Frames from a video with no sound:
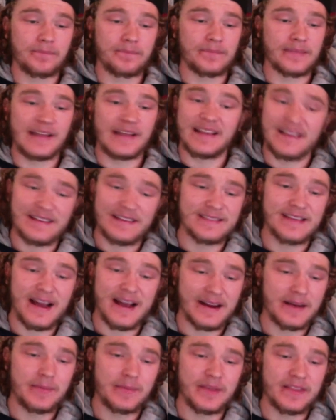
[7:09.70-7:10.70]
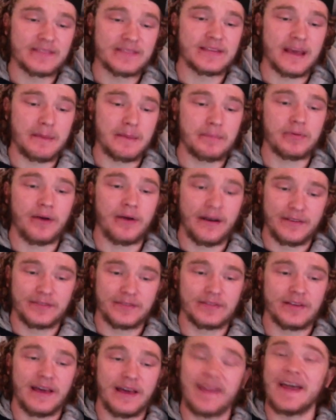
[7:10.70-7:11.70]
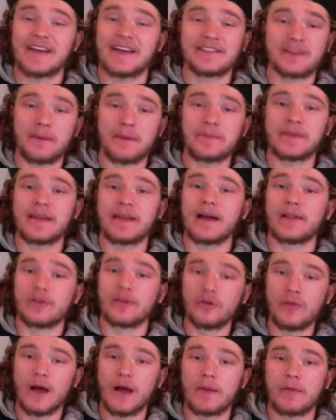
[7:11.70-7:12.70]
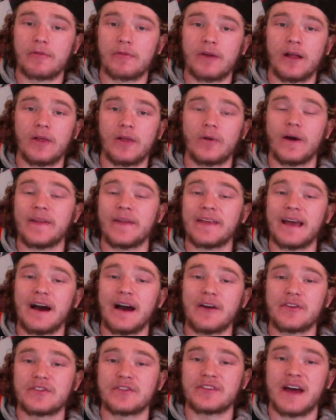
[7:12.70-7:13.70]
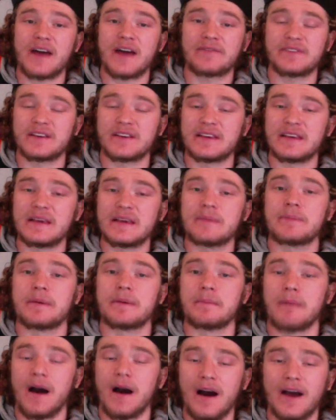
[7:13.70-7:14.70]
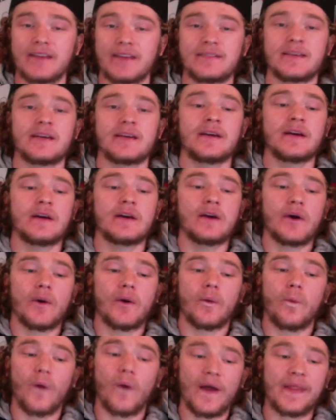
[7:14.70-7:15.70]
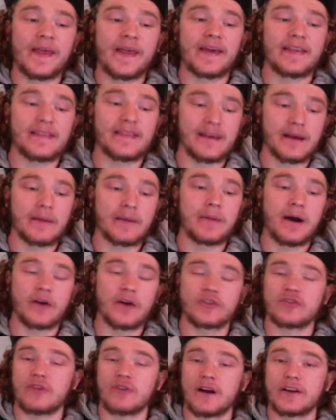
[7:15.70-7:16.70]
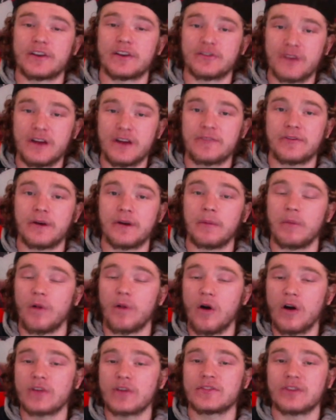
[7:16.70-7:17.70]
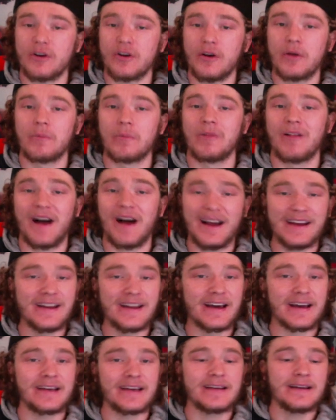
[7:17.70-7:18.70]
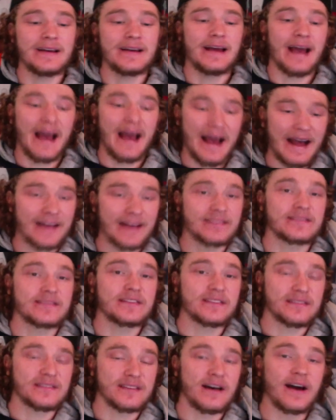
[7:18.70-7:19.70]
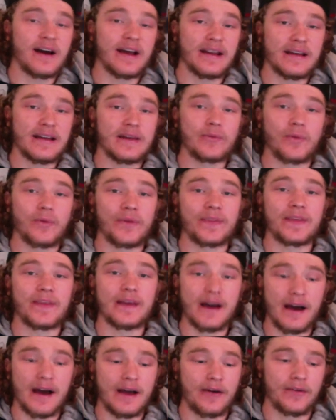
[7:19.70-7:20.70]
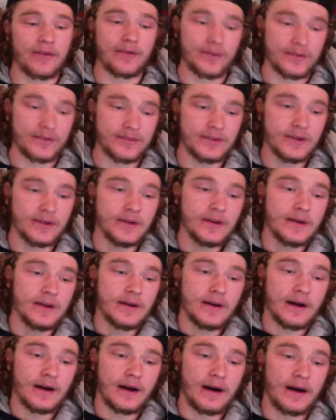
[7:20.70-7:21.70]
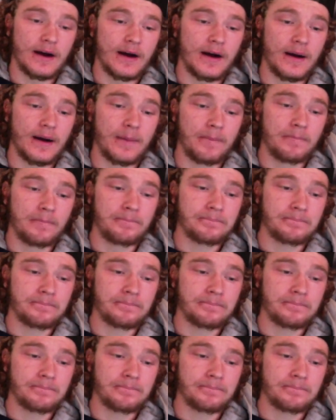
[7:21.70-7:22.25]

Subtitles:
He's not going to be the same price. And that's something that Lou Lamoriello and the Islanders have to keep in mind when they think about trying to trade for him. Long term, Laine has to sign in with the Islanders. So